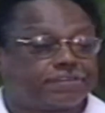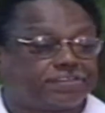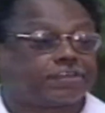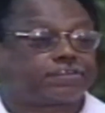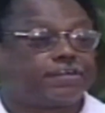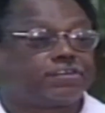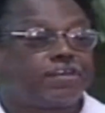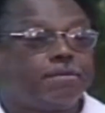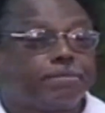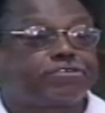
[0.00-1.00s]
the
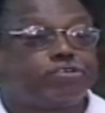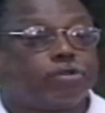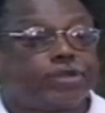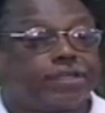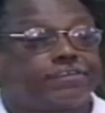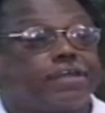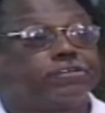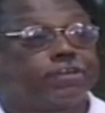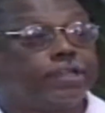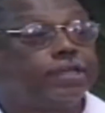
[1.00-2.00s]
60s, maturing
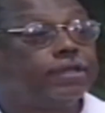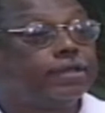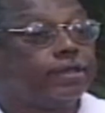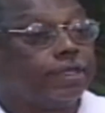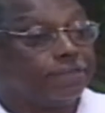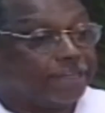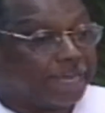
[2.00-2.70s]
essentially in the